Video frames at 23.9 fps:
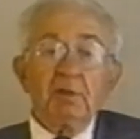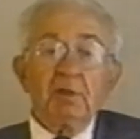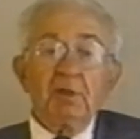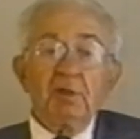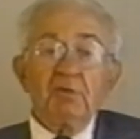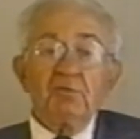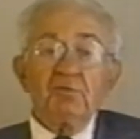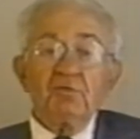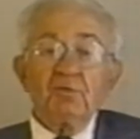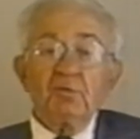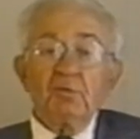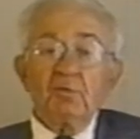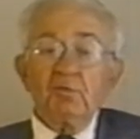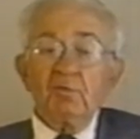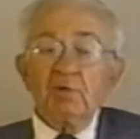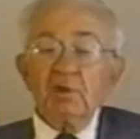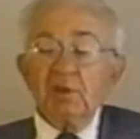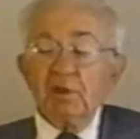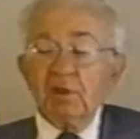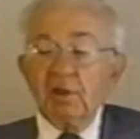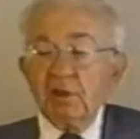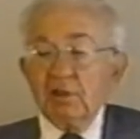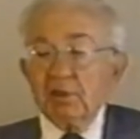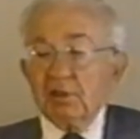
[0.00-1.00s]
And so we
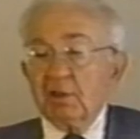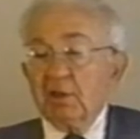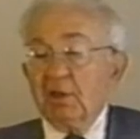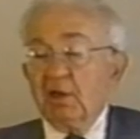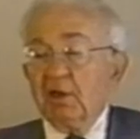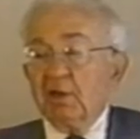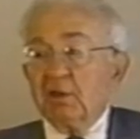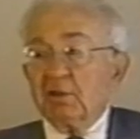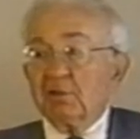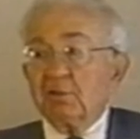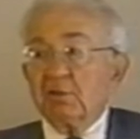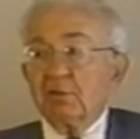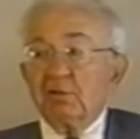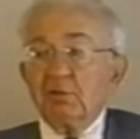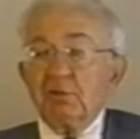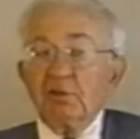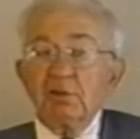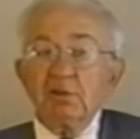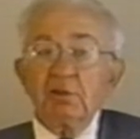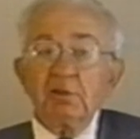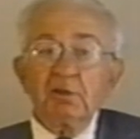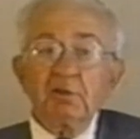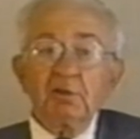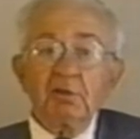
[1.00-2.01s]
concocted
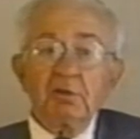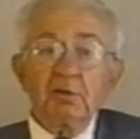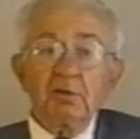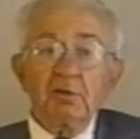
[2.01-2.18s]
the